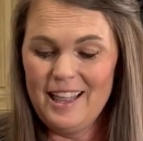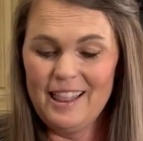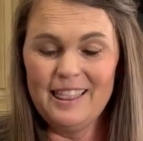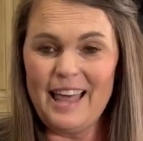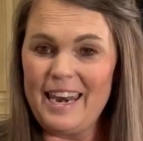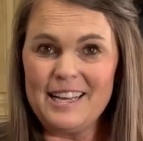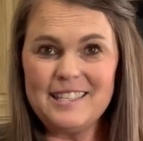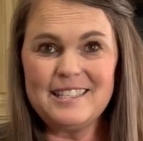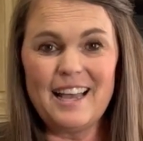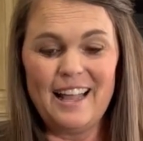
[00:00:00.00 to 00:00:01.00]

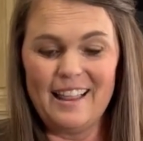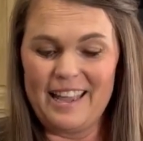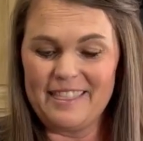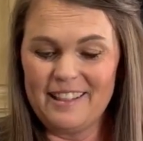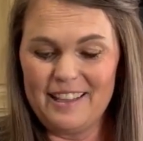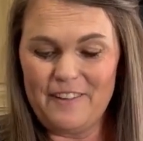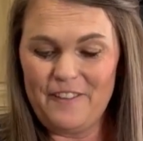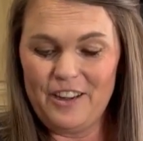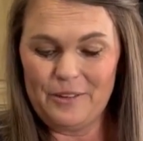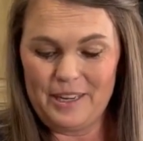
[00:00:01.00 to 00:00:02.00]
lettuce. I like the
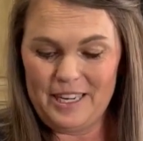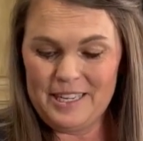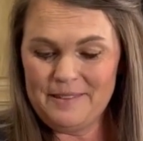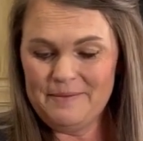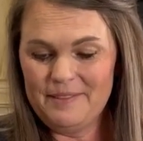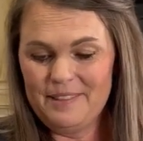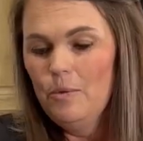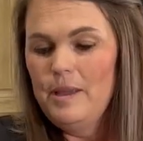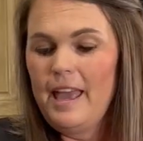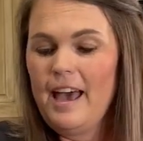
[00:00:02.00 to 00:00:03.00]
leafy green.
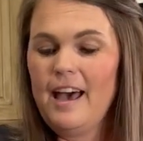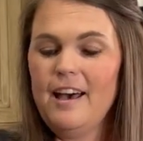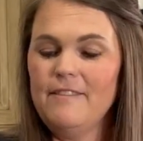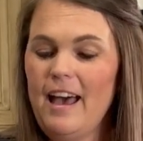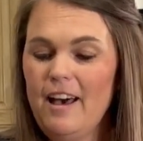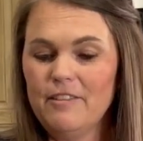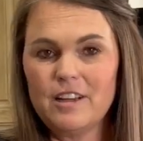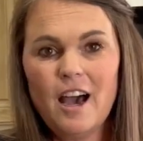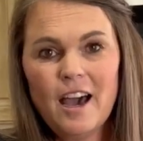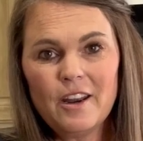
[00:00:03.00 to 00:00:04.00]
We have
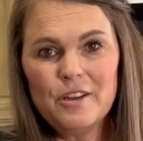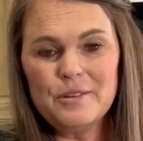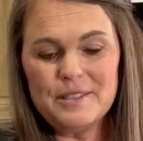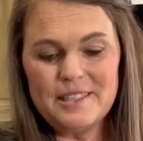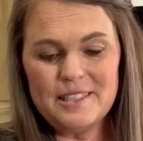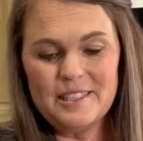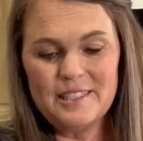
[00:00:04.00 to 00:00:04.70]
avocados,